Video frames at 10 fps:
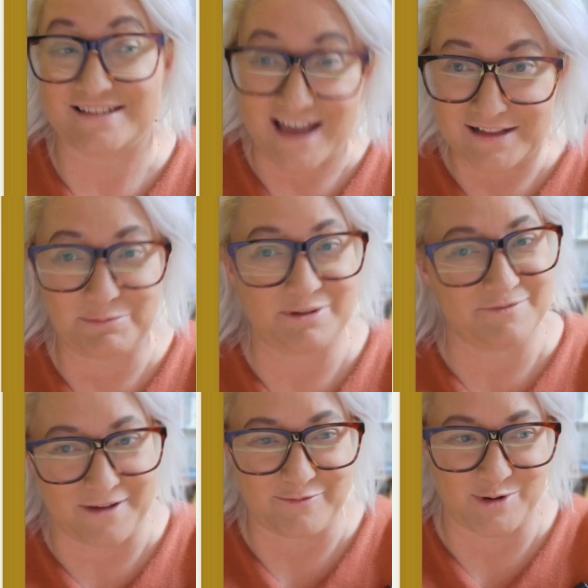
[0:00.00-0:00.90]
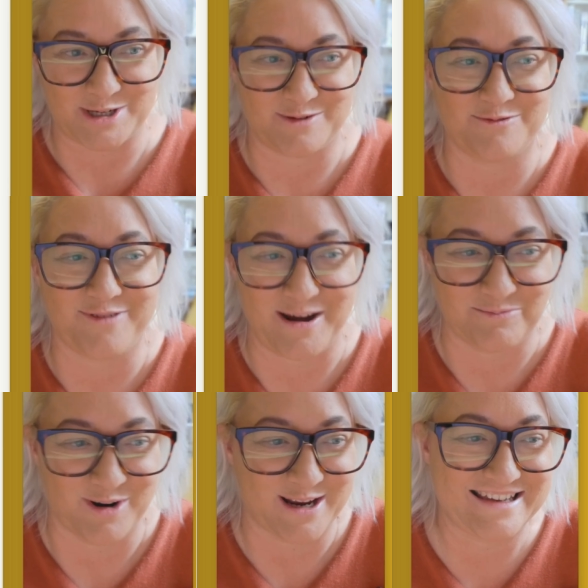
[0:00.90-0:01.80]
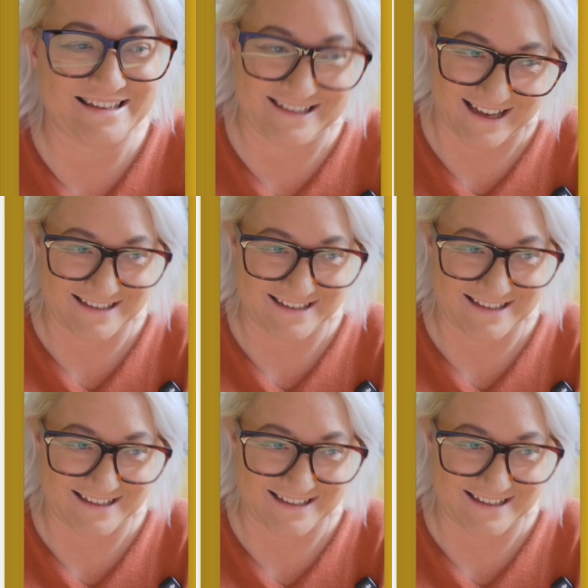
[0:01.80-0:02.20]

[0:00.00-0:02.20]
is exactly what the five question framework